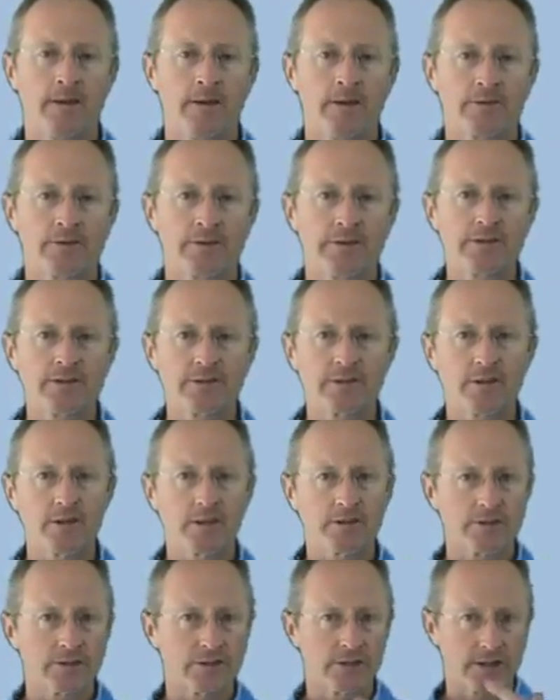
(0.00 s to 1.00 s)
So this
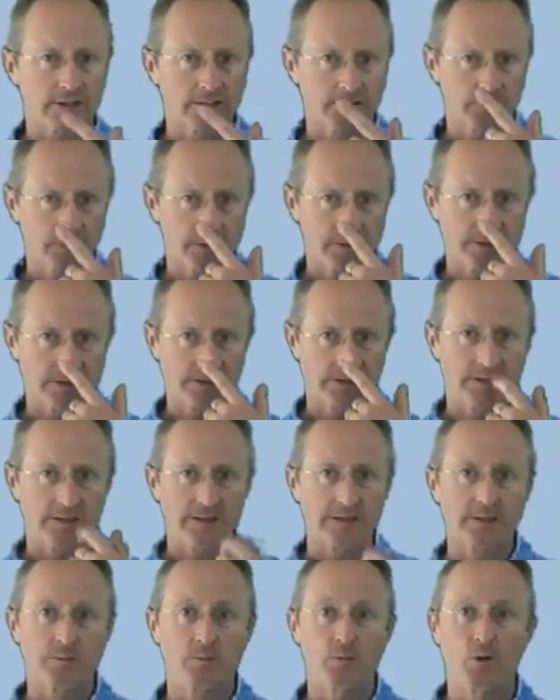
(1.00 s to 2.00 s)
style of adjustment
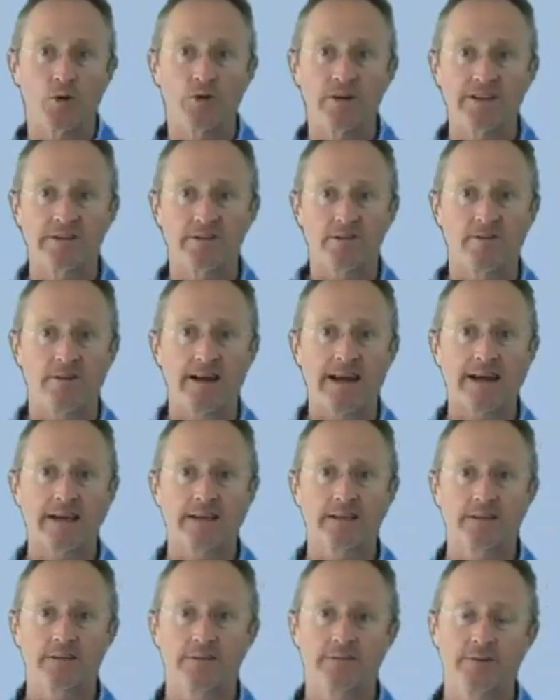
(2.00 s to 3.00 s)
is more
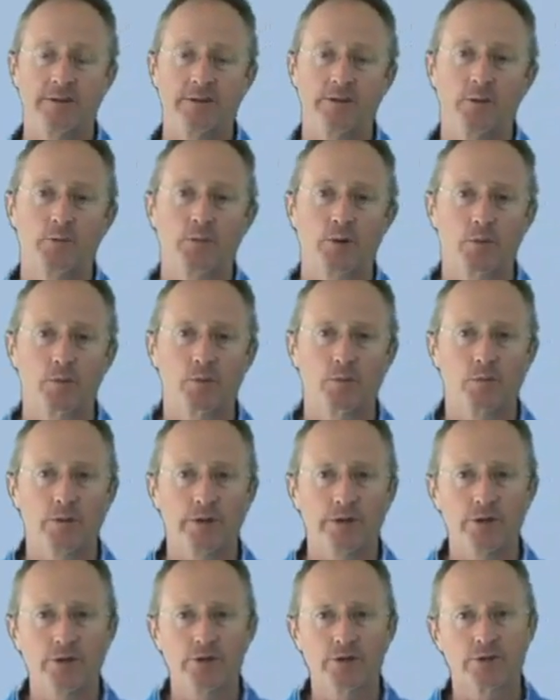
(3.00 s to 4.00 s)
interactive than you're probably
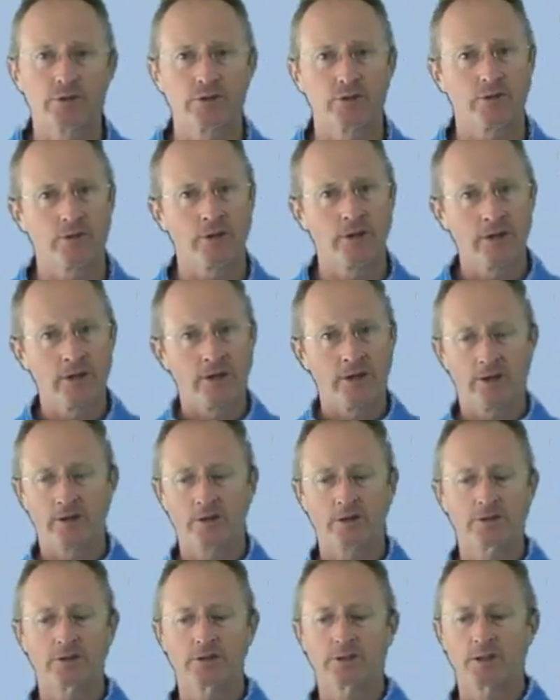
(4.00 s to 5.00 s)
used to. You're
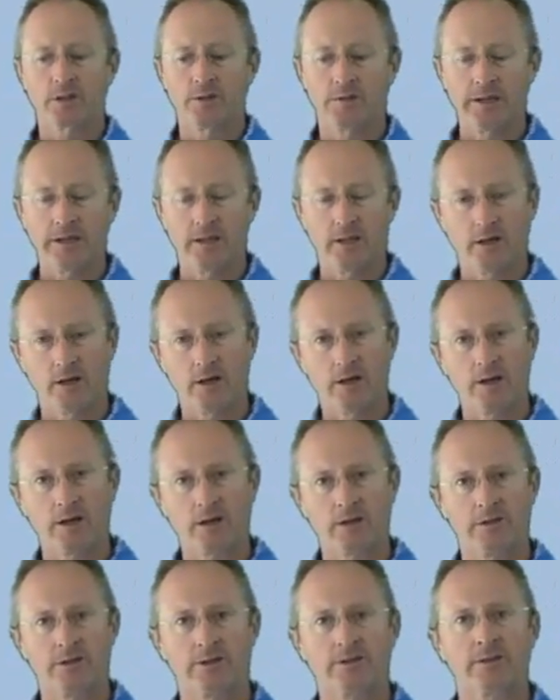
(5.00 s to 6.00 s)
not just going to be
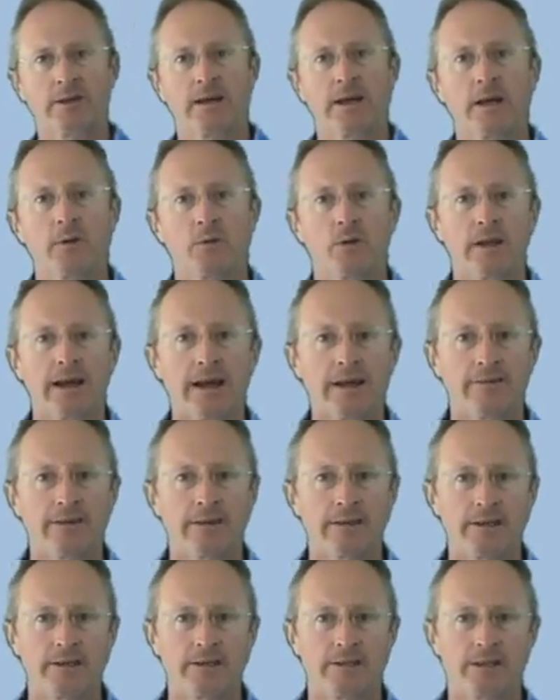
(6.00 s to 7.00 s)
lying on the table
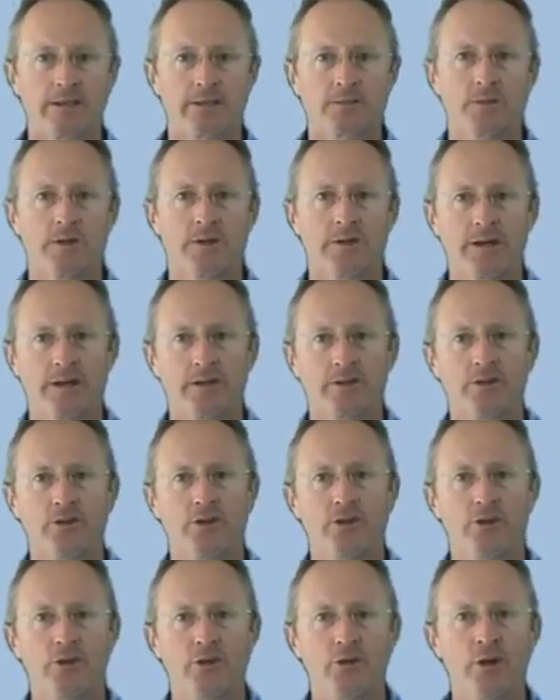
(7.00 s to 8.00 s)
having the adjustment done to
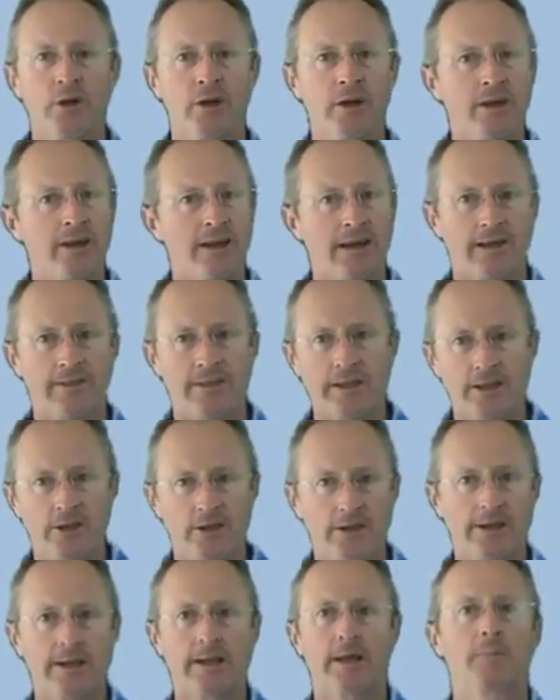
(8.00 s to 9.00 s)
you, and then
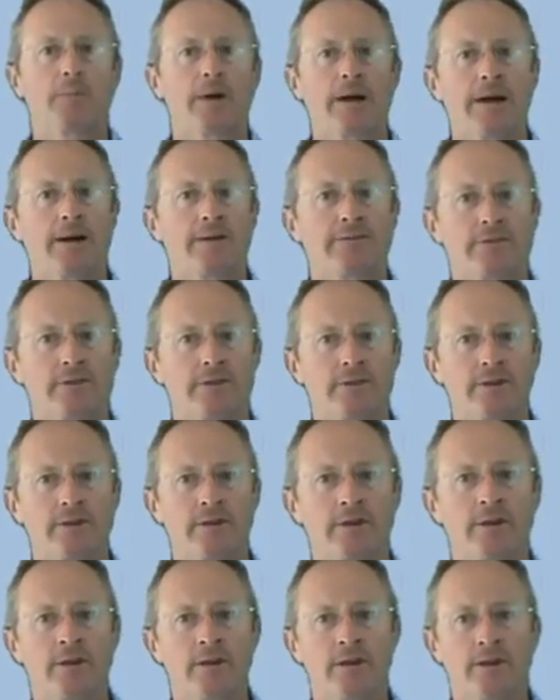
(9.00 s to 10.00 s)
you get up after
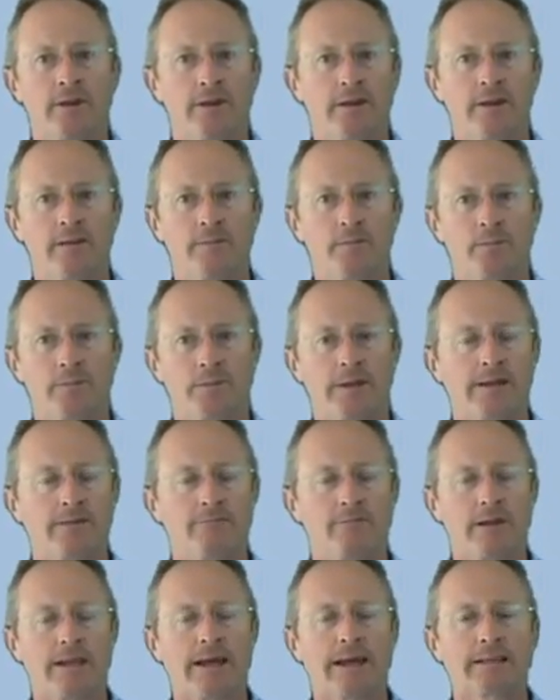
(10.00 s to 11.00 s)
that
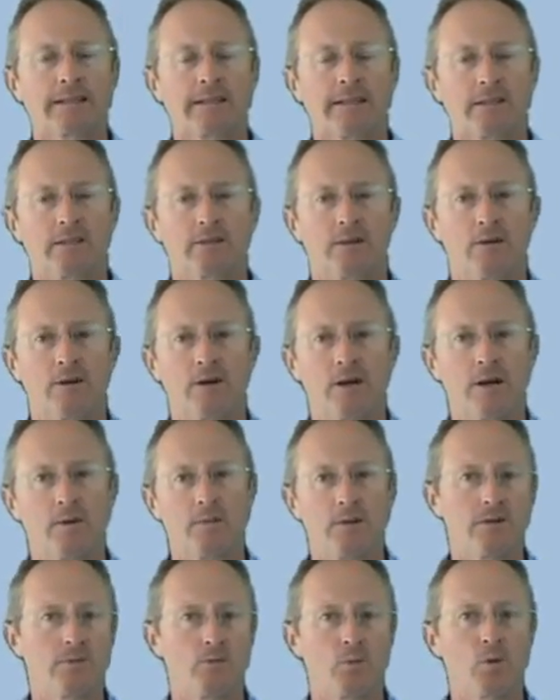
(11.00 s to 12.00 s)
relaxing time
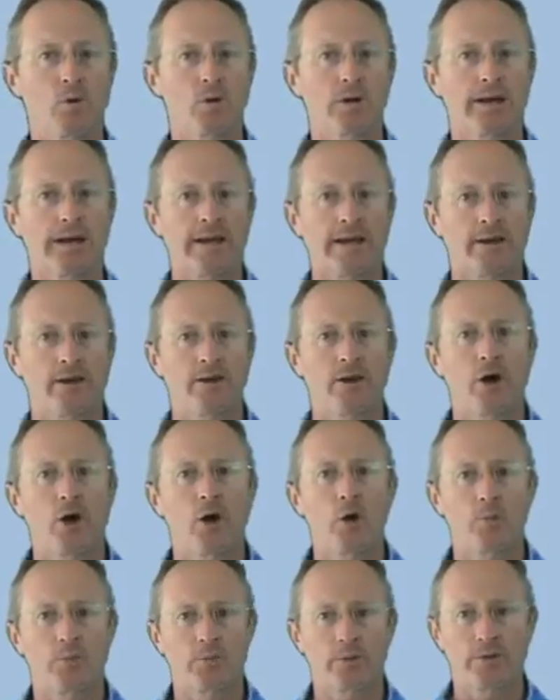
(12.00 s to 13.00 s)
and walk out and
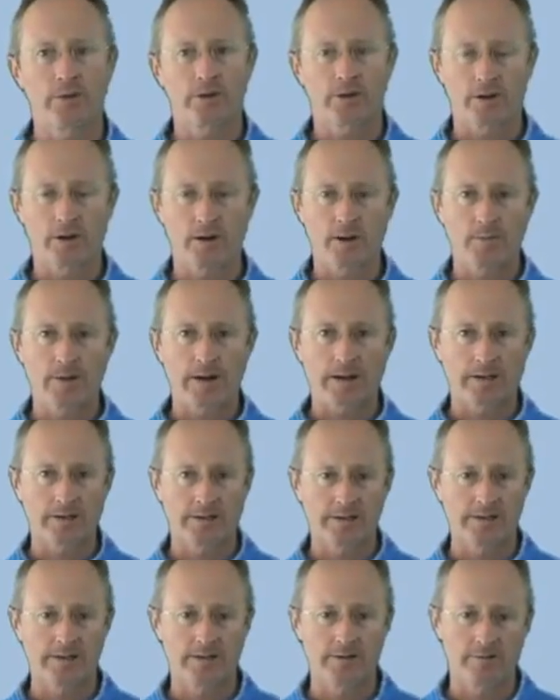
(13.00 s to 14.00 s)
hope that the
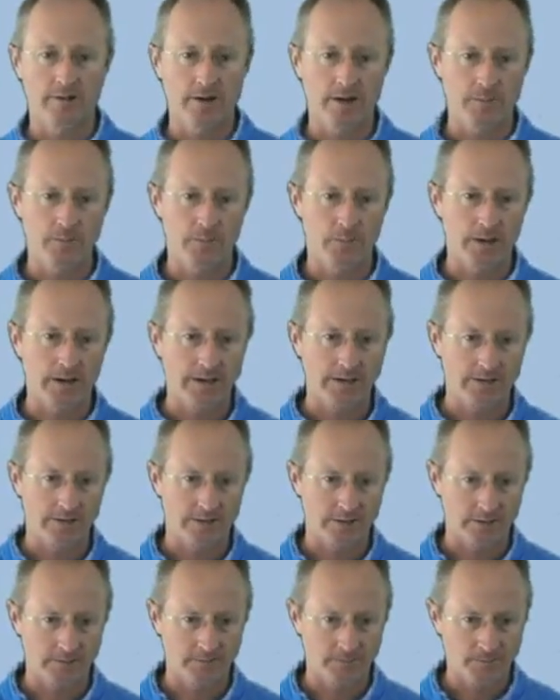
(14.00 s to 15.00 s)
chiropractor's hit the right
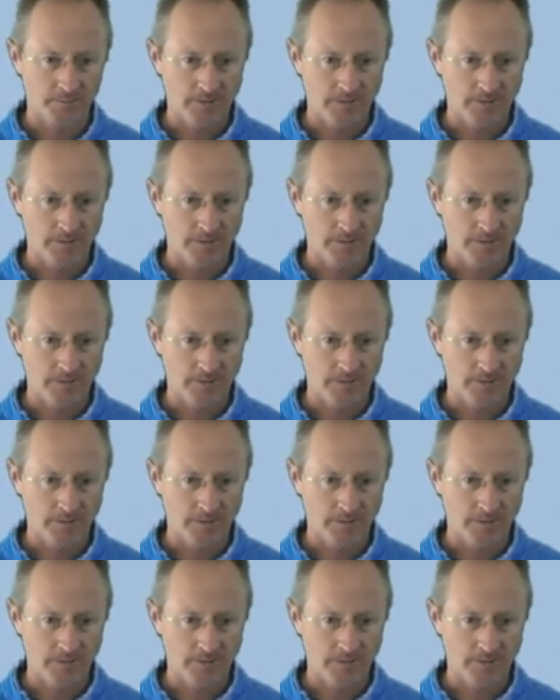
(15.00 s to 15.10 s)
buttons.